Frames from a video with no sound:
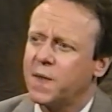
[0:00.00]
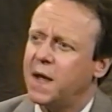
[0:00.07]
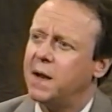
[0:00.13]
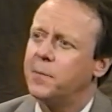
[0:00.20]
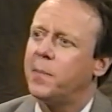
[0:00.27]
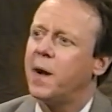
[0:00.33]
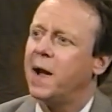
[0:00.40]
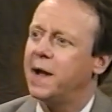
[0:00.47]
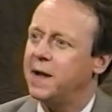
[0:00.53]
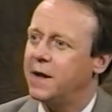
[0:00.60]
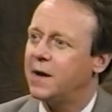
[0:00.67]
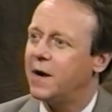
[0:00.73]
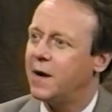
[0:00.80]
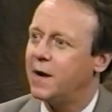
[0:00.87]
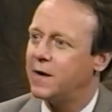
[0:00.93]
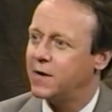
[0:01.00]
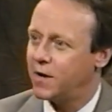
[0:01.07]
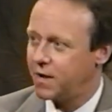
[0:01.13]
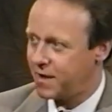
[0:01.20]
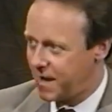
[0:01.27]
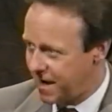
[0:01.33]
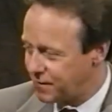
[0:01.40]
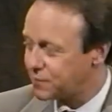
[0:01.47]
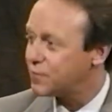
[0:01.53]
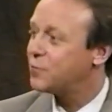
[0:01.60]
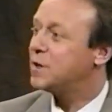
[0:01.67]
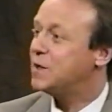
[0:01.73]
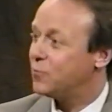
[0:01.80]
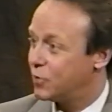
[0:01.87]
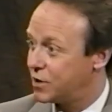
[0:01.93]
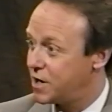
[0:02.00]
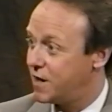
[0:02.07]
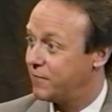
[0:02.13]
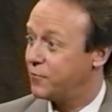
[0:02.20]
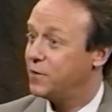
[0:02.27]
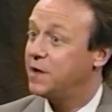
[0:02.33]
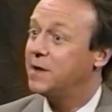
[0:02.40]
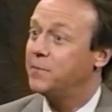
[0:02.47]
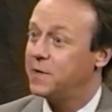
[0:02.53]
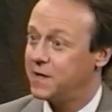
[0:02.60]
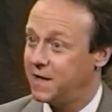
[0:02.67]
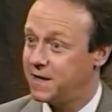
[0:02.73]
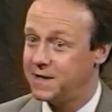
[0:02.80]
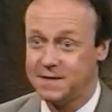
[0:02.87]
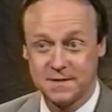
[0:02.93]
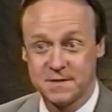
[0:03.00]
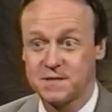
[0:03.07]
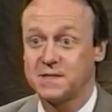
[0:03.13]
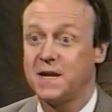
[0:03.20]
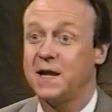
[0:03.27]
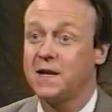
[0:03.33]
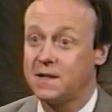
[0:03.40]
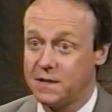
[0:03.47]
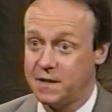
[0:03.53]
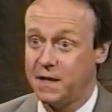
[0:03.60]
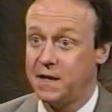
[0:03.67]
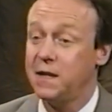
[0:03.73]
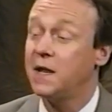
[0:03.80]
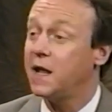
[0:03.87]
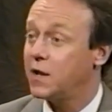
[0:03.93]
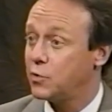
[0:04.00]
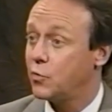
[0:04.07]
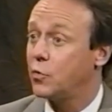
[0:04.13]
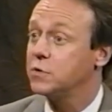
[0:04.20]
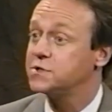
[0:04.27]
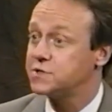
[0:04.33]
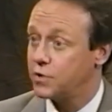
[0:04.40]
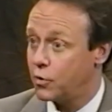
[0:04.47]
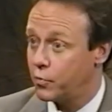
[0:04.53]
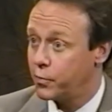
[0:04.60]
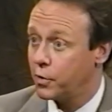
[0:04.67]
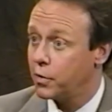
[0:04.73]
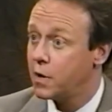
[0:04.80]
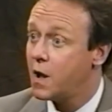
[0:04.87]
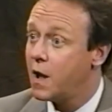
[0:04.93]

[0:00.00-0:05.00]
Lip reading: And by entering recovery and beginning to stay clean and or sober,